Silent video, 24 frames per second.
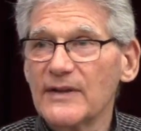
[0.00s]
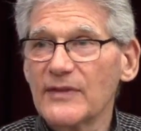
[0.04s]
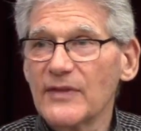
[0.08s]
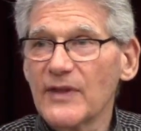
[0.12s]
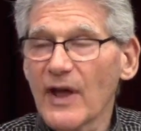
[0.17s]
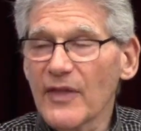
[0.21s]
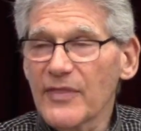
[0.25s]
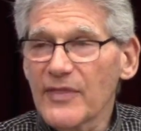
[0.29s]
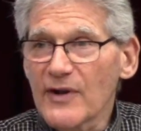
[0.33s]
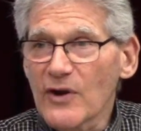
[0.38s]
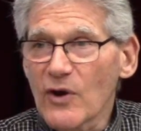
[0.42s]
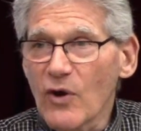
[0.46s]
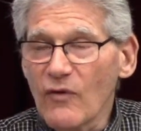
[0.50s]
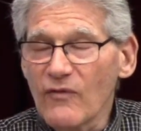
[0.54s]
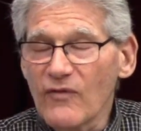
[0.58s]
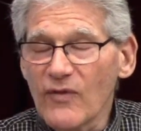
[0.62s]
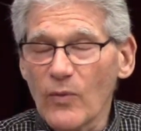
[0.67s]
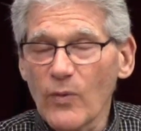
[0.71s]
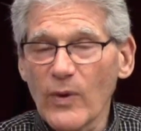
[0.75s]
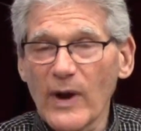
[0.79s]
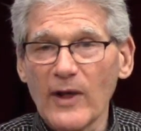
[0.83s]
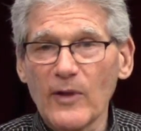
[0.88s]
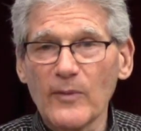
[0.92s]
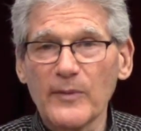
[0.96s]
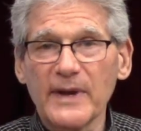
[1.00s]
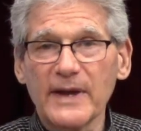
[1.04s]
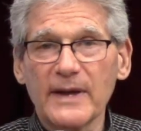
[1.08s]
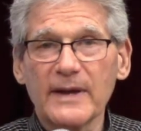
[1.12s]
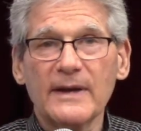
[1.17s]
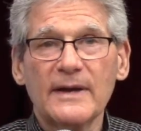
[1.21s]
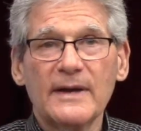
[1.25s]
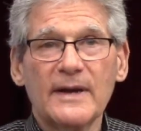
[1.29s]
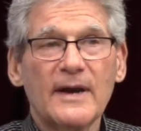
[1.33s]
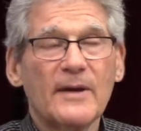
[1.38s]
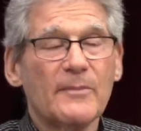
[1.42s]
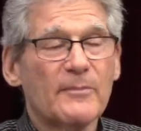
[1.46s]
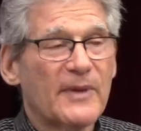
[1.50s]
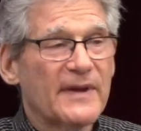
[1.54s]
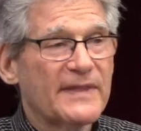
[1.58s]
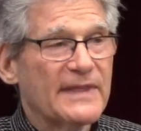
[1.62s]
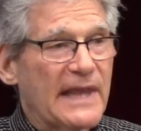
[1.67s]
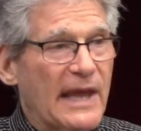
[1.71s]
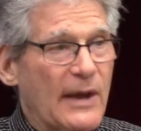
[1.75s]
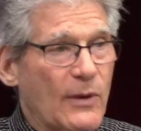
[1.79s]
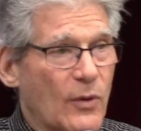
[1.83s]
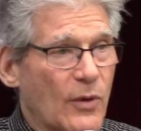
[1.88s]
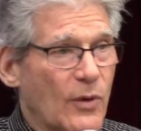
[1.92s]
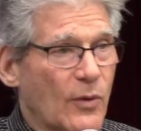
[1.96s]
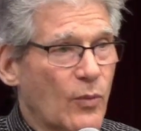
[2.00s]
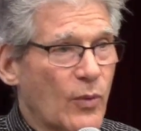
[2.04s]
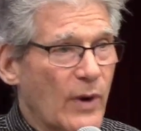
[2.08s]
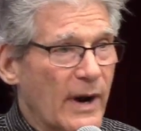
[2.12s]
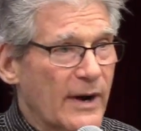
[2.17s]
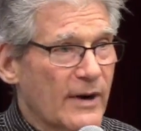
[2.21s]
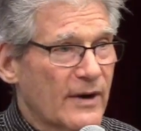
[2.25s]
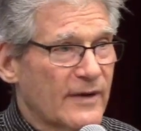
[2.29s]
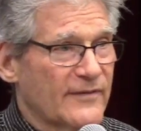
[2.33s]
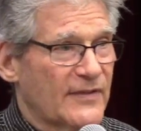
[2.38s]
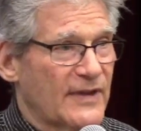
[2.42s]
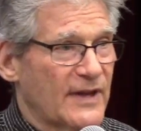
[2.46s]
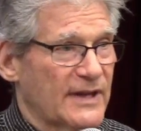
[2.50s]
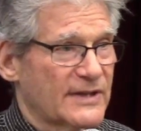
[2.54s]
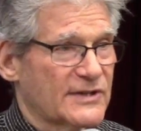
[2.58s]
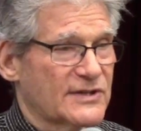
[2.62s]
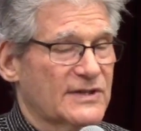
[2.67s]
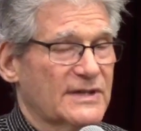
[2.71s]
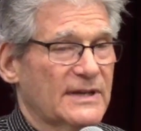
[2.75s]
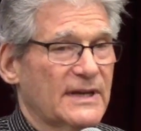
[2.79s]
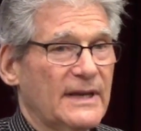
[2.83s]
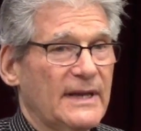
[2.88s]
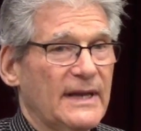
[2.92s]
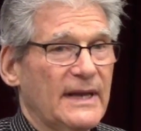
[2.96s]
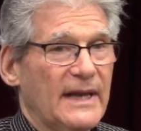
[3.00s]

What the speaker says: nothing overwhelming, but they were aware of this.